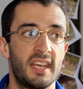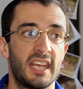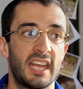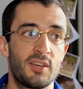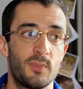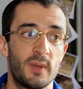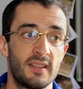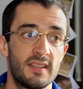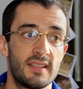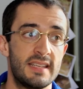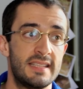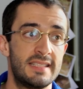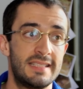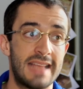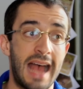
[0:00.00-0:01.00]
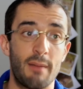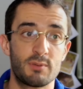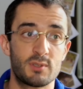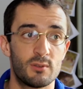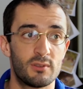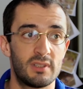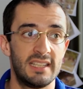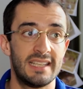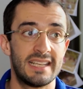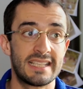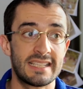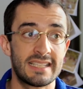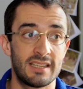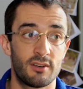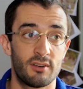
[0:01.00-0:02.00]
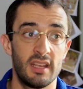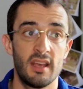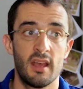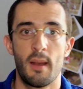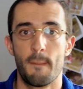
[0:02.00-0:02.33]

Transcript: engagement is absolutely necessary